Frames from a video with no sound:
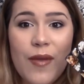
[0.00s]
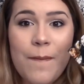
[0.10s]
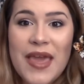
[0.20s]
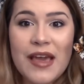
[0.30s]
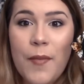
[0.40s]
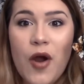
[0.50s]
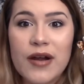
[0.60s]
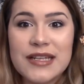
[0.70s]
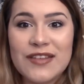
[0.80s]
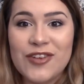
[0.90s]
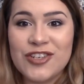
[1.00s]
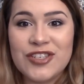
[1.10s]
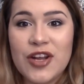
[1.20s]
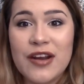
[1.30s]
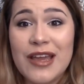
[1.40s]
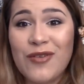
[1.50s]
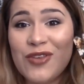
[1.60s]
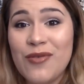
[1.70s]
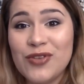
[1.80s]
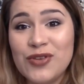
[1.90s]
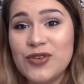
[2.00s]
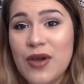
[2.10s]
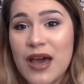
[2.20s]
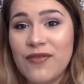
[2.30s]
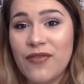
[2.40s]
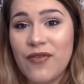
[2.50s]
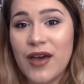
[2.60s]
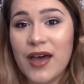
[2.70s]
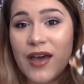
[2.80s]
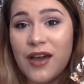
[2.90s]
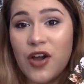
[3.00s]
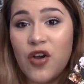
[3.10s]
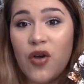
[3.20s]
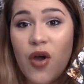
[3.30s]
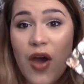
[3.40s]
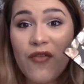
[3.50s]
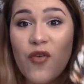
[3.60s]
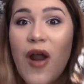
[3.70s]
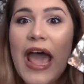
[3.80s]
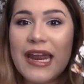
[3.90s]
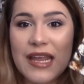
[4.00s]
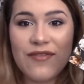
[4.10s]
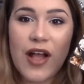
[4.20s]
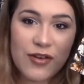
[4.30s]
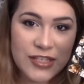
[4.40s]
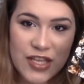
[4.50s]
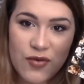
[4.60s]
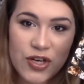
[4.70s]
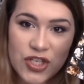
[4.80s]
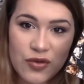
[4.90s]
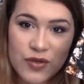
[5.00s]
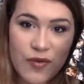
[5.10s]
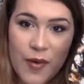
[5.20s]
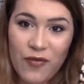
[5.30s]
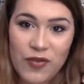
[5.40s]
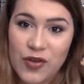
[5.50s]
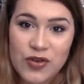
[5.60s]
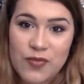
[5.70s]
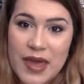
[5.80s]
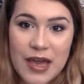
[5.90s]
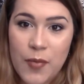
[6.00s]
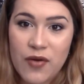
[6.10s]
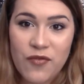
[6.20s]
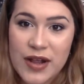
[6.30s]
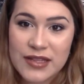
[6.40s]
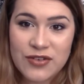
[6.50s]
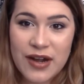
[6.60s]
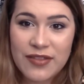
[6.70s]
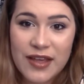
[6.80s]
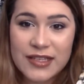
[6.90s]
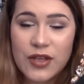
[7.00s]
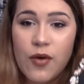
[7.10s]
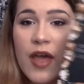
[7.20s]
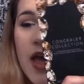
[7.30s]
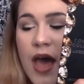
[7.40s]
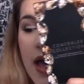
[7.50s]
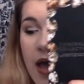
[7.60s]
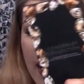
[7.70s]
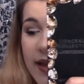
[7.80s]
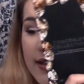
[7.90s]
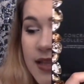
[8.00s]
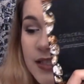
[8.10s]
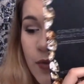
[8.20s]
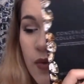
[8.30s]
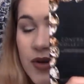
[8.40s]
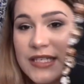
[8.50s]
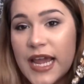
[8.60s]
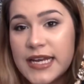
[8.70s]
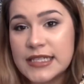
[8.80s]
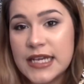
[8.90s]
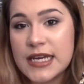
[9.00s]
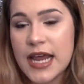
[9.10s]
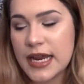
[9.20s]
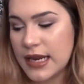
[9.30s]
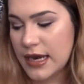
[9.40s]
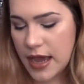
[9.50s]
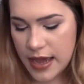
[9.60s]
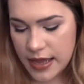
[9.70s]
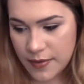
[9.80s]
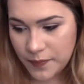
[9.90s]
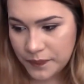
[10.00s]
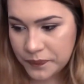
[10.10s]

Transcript: makeup artist if you're just starting out you you do have uh, a variety of colors that you could choose from if you do makeup on friends or anything. So uh, again, this one was $19.99.